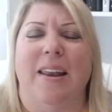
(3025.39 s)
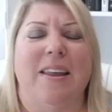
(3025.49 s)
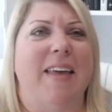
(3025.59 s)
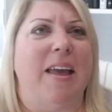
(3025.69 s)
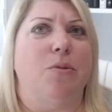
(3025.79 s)

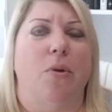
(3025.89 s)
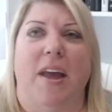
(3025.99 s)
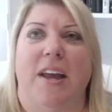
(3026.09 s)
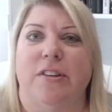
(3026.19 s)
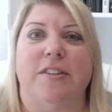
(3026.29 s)

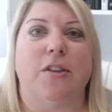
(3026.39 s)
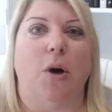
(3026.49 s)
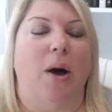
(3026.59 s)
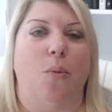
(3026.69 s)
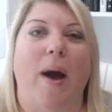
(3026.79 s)
they just
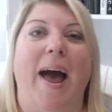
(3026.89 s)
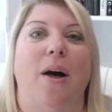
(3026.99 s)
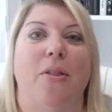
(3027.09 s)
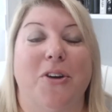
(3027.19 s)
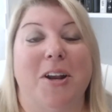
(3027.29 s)
thought,
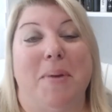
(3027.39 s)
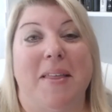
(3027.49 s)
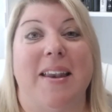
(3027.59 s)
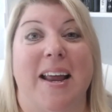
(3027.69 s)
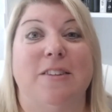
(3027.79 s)
wow, they're going to be
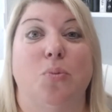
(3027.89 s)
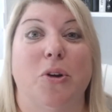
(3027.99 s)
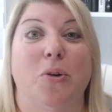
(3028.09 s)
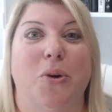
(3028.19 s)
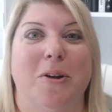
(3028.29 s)
the next
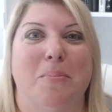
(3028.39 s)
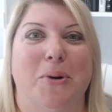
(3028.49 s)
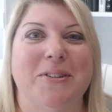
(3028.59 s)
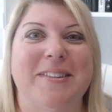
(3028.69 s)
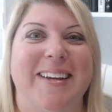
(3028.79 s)
Woodward and
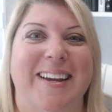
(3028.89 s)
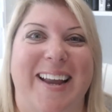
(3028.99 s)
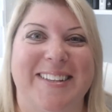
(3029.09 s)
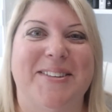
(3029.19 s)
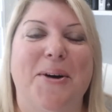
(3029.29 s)
Bernstein.
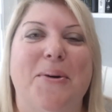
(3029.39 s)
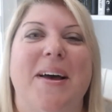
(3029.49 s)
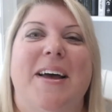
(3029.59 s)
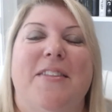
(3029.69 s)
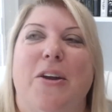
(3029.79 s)
And so
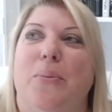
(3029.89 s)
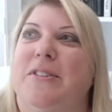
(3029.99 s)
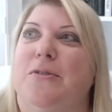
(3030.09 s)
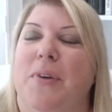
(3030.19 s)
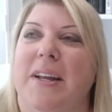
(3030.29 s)
there
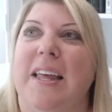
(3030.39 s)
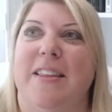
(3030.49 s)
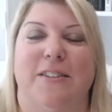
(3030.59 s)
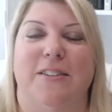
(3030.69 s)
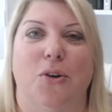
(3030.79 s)
was really
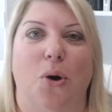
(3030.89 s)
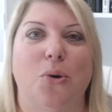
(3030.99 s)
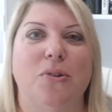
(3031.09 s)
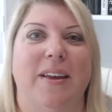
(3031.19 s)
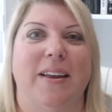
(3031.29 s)
this
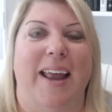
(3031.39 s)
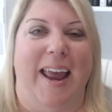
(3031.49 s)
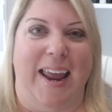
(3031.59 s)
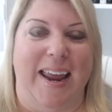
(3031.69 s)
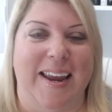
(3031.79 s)
golden
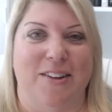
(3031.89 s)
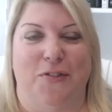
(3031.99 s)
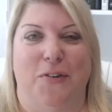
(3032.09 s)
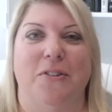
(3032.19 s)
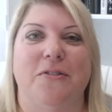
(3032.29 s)
age
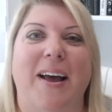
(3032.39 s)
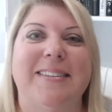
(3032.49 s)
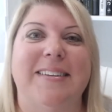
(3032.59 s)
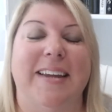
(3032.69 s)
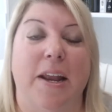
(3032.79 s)
for
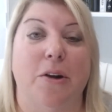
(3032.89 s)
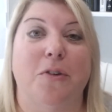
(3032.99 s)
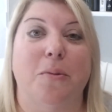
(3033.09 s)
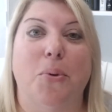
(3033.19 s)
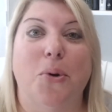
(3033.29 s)
investigative
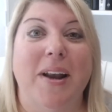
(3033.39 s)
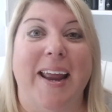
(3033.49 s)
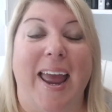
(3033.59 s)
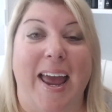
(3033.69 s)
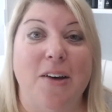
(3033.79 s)

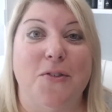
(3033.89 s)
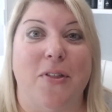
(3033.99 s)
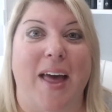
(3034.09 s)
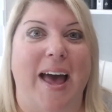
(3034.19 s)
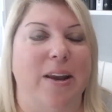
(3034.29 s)
reporting
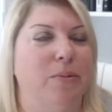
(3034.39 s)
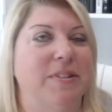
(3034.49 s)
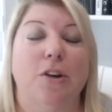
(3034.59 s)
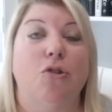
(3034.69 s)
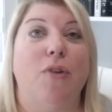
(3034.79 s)
after that. And it was
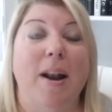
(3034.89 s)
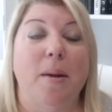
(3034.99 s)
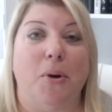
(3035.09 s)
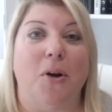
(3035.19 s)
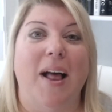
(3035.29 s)

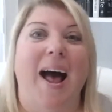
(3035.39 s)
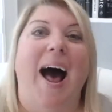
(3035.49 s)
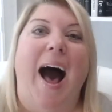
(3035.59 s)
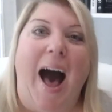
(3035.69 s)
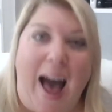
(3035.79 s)
incredible.
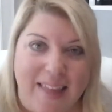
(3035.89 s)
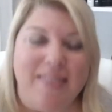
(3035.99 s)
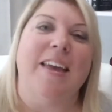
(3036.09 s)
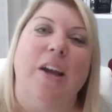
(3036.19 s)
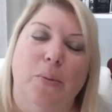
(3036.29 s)
I
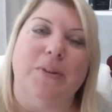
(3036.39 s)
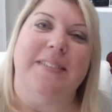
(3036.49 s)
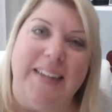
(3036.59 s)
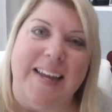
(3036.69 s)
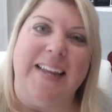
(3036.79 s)
think we're
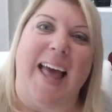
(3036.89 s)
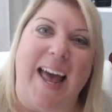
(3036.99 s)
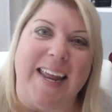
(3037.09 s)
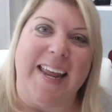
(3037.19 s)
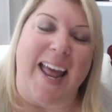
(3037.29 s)
seeing
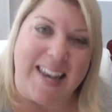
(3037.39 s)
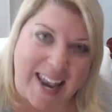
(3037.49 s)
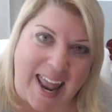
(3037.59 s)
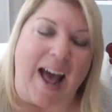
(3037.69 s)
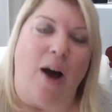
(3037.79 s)
that again
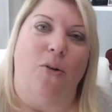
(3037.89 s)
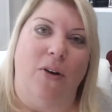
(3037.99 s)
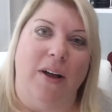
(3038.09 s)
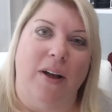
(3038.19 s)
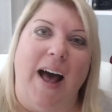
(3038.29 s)
now.
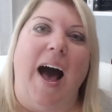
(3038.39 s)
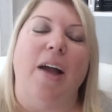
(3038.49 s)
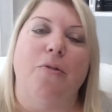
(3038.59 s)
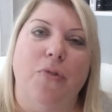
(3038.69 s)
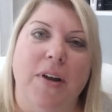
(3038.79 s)

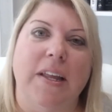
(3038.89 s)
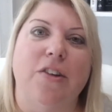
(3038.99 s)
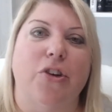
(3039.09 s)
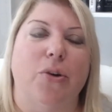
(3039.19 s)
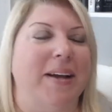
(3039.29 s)
I
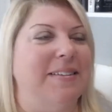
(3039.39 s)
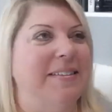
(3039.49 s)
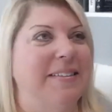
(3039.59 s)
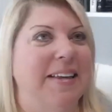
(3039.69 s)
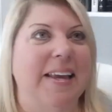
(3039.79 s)
really do. I
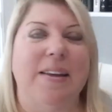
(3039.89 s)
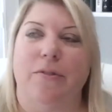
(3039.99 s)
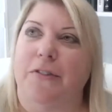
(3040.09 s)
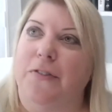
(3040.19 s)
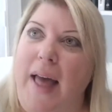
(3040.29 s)
see it
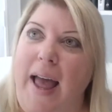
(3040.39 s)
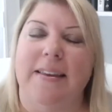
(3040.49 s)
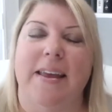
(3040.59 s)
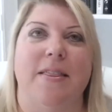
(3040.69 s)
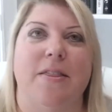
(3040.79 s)

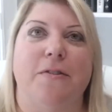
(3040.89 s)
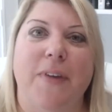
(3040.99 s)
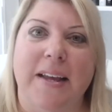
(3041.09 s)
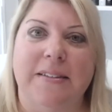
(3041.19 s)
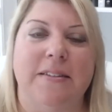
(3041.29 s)
reflected in the
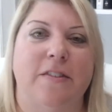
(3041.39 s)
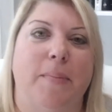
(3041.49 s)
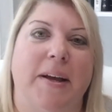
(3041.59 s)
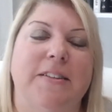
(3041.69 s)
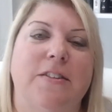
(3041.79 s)
faces of
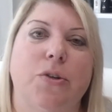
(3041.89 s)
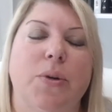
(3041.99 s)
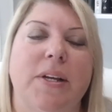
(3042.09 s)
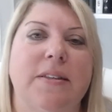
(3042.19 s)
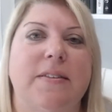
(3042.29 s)
my
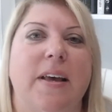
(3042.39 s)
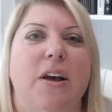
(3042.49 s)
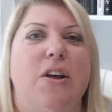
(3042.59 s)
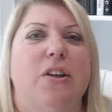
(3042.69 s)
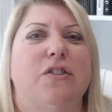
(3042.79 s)
students.
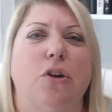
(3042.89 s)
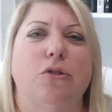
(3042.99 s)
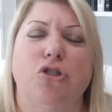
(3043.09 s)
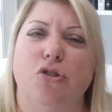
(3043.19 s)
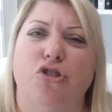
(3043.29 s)

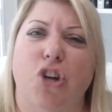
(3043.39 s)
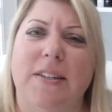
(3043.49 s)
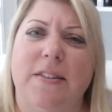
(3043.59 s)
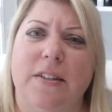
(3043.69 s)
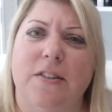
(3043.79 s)
Social
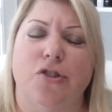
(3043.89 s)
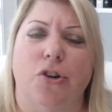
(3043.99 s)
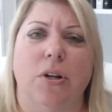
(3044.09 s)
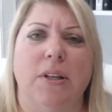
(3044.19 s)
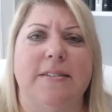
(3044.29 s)
justice
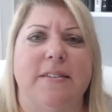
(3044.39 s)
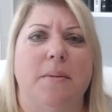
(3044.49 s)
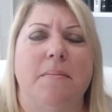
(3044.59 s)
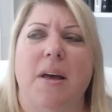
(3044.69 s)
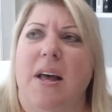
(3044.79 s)

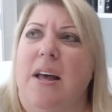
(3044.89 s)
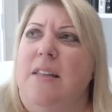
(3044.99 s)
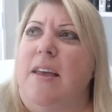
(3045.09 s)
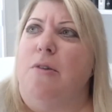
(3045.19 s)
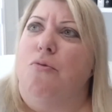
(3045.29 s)
journalism,
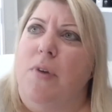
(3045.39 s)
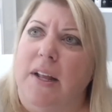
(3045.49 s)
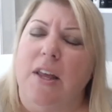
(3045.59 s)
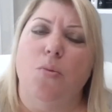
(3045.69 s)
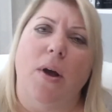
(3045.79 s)
they
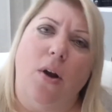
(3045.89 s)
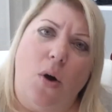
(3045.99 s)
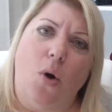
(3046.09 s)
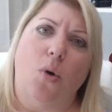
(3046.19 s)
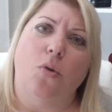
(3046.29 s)
really want to
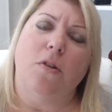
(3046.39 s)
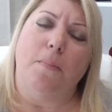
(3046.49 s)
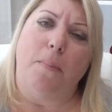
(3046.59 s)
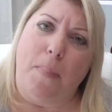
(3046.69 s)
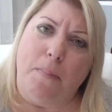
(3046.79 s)
hold
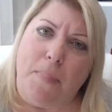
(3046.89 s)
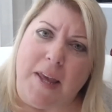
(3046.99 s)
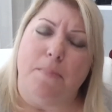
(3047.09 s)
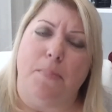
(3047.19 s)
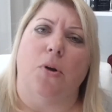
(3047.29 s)

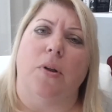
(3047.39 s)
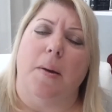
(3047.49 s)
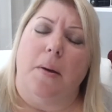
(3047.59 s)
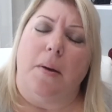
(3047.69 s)
people